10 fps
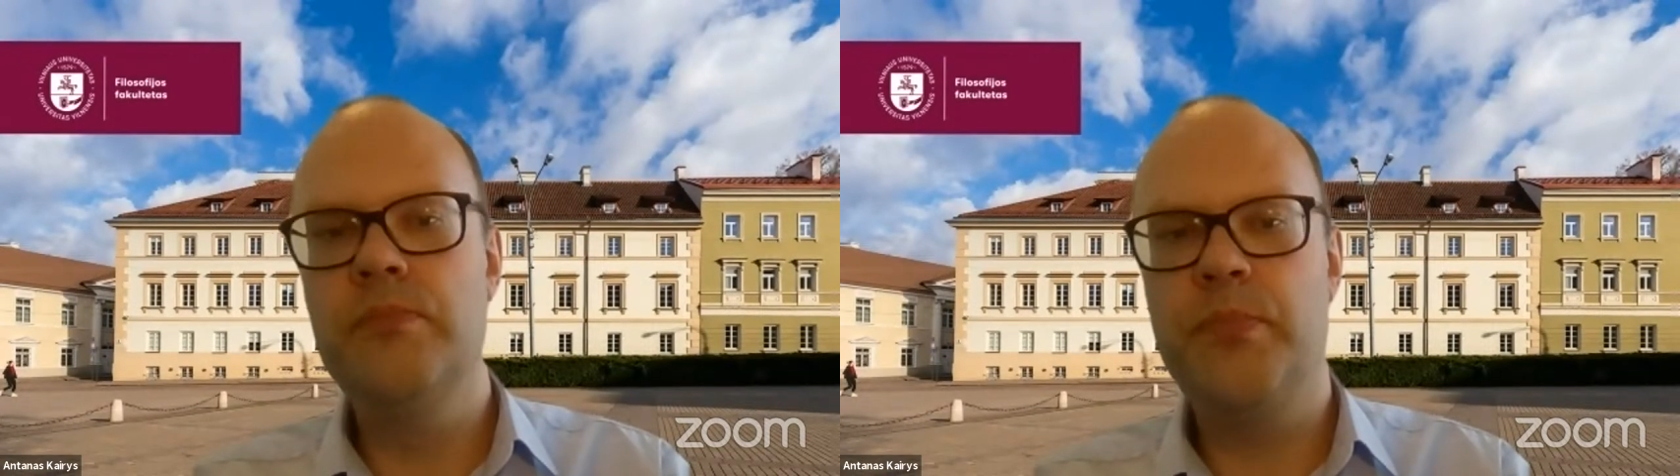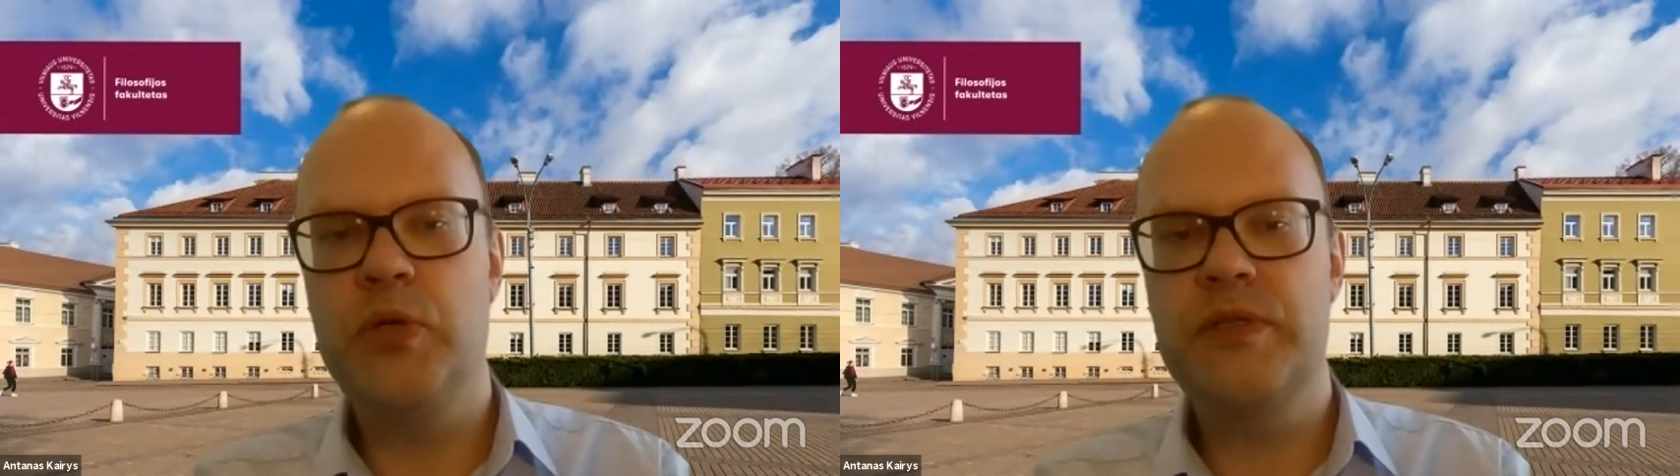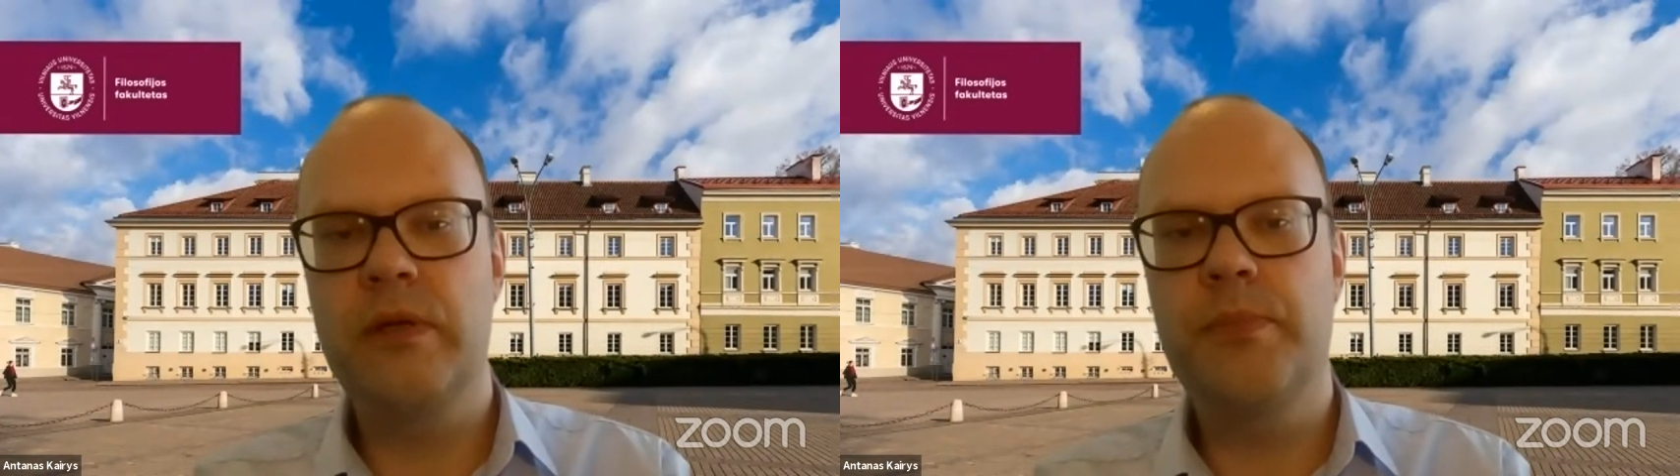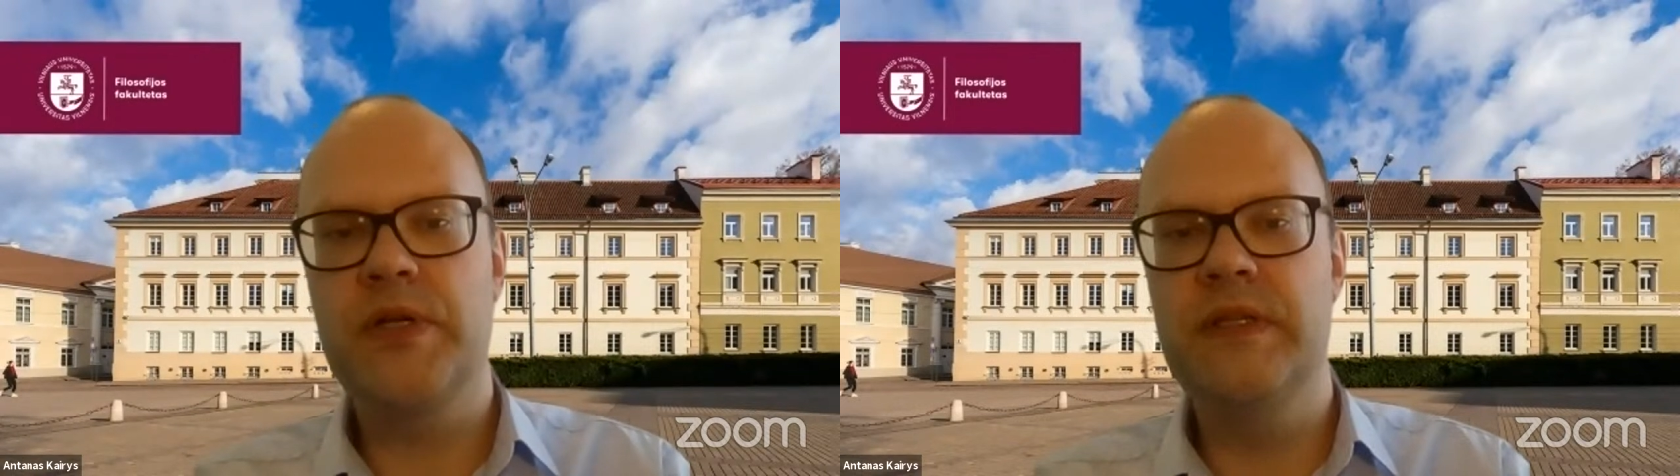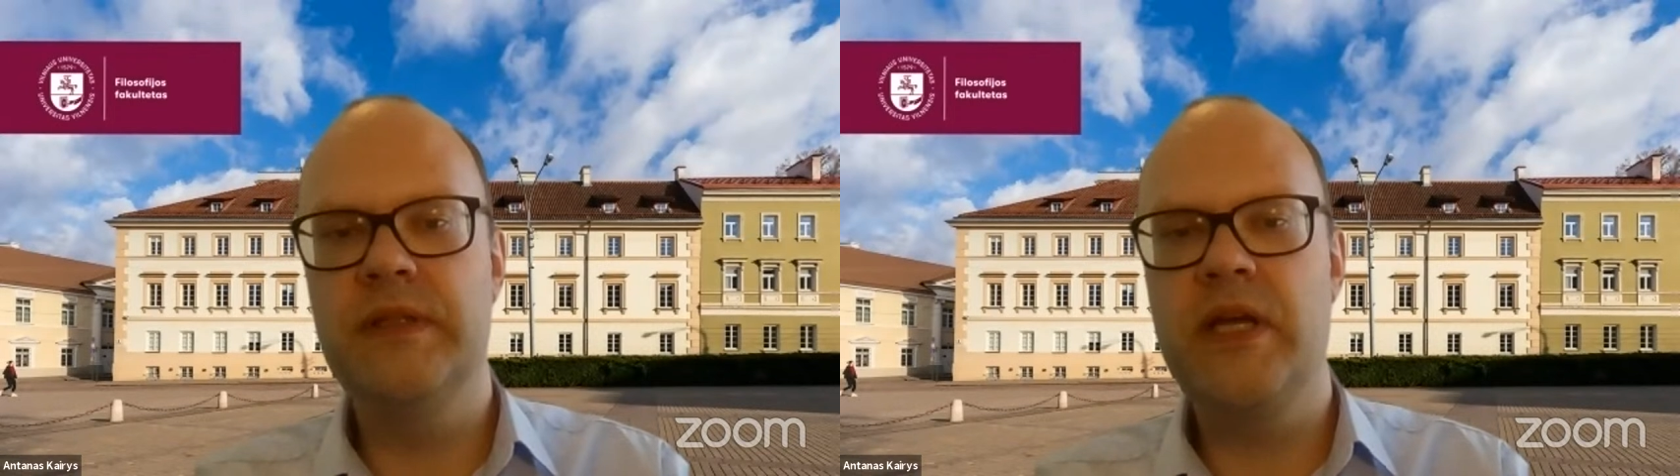and poster
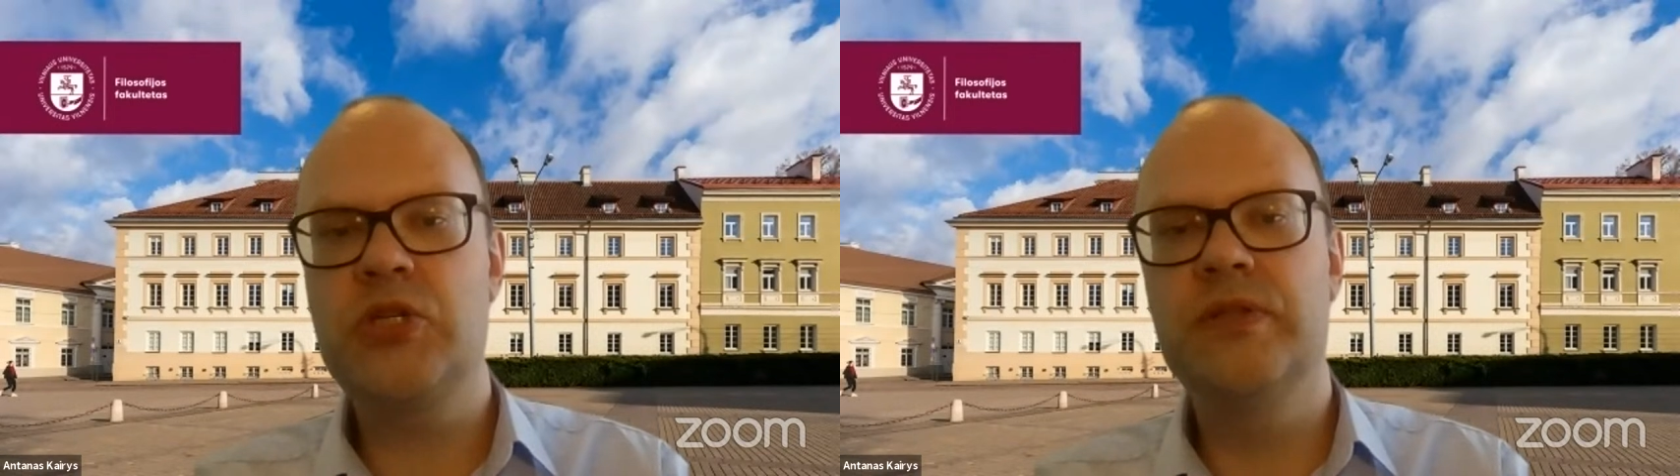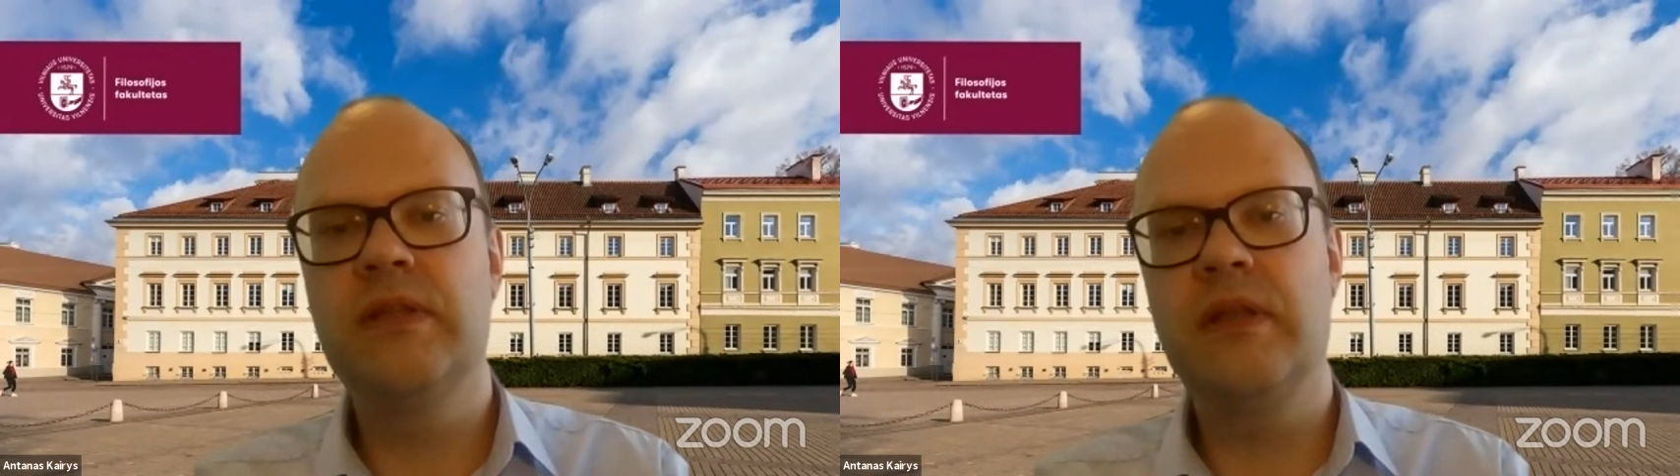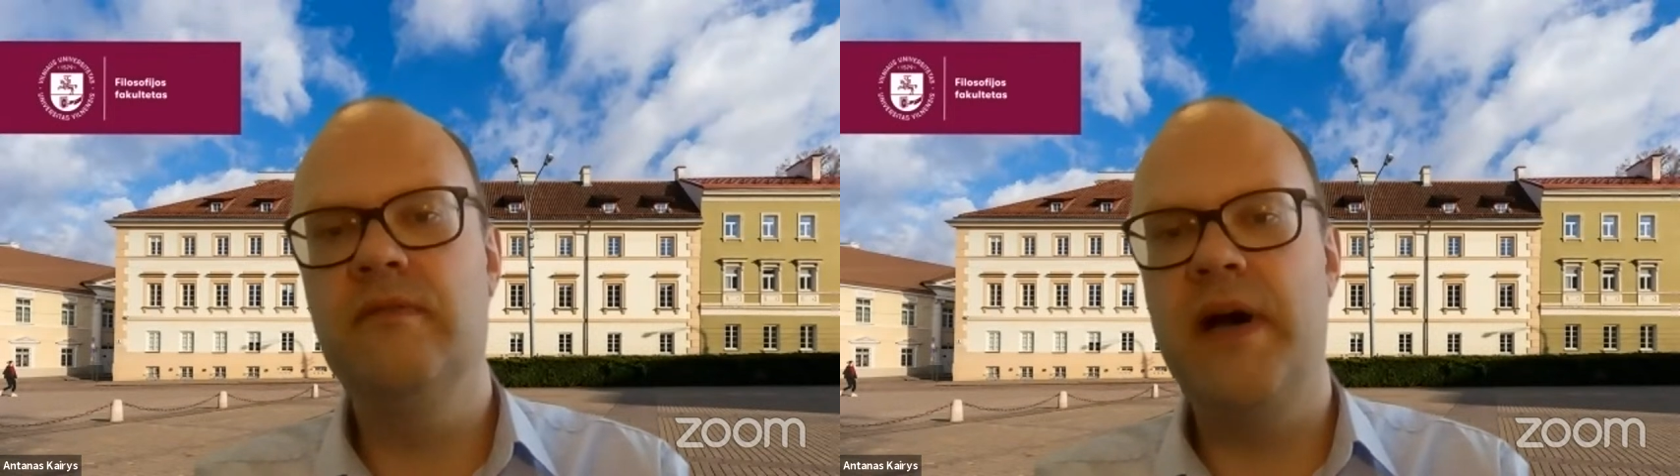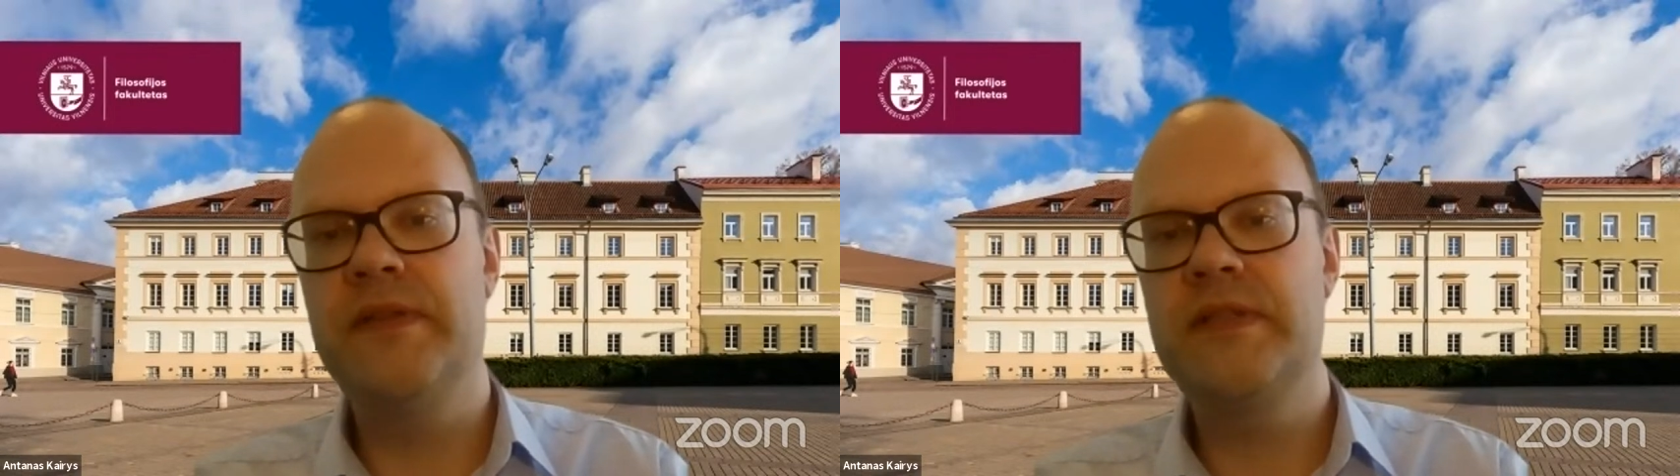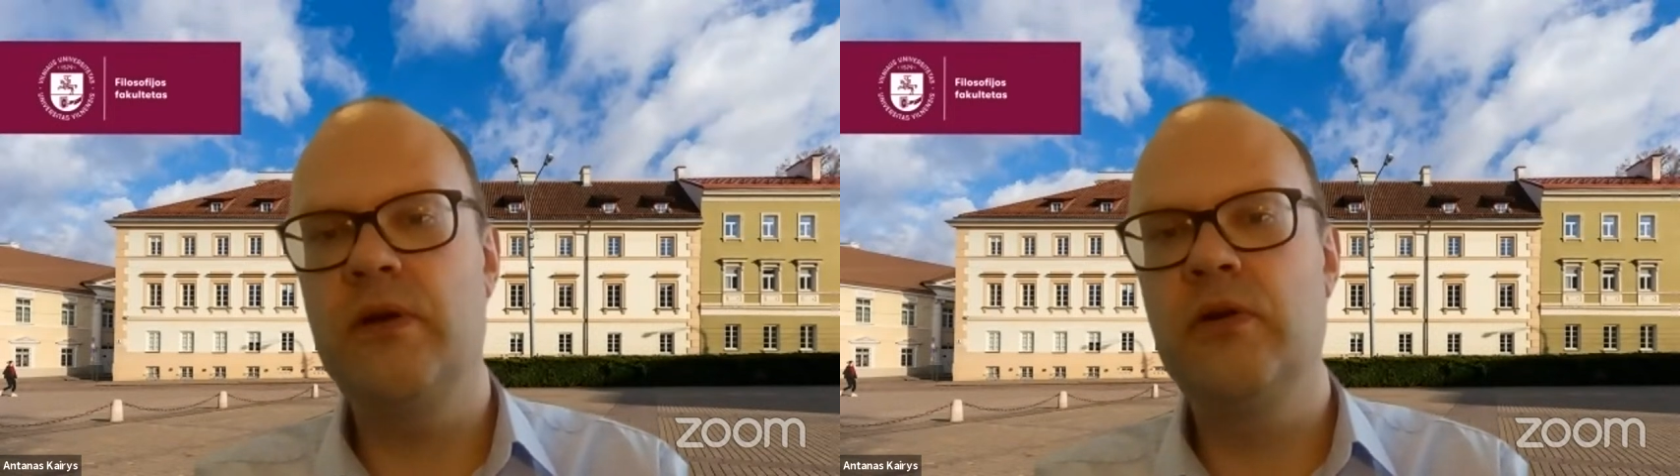presentation in
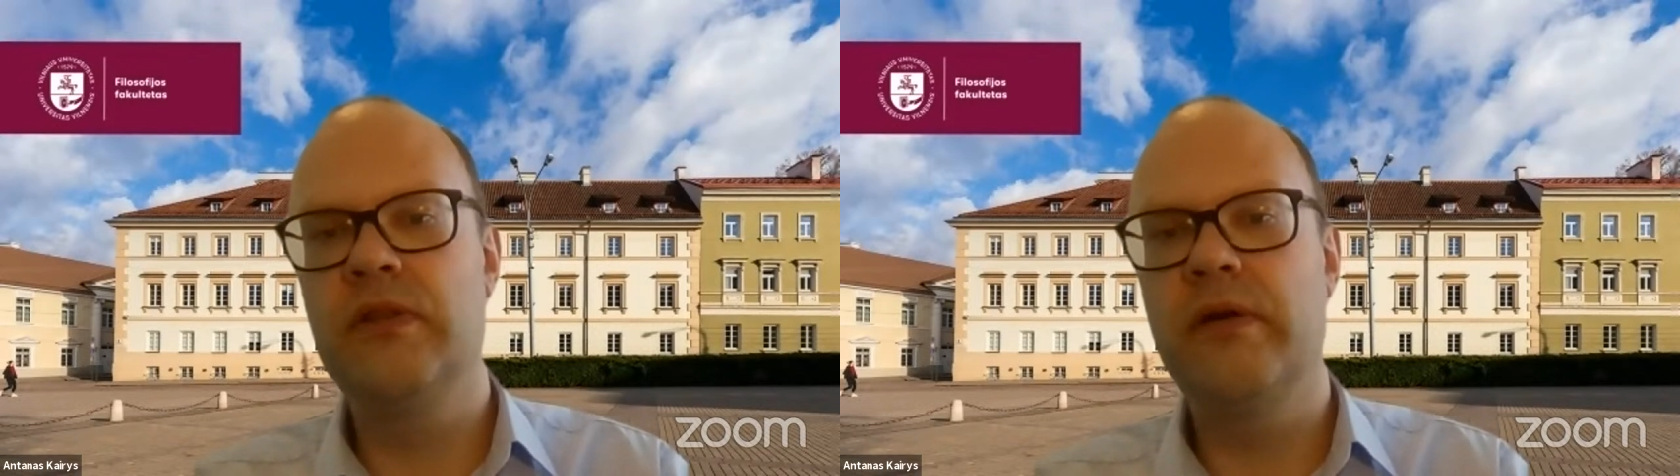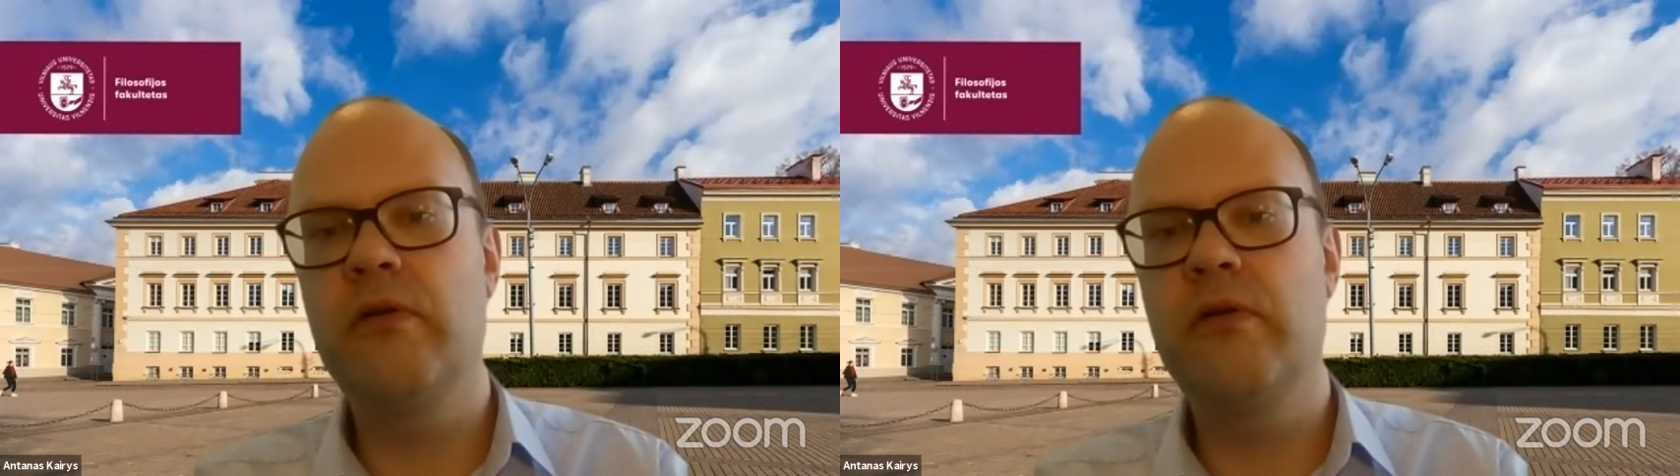advance on the